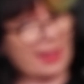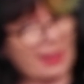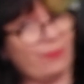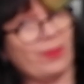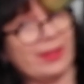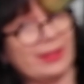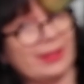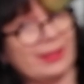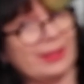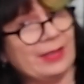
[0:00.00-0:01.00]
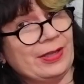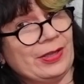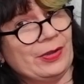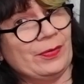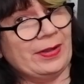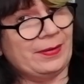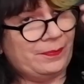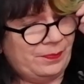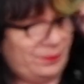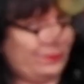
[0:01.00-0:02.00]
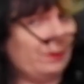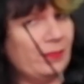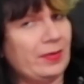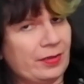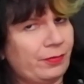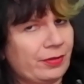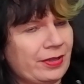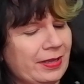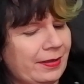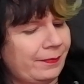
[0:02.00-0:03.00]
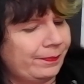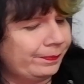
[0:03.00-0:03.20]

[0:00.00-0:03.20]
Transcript: second one, well, you will see.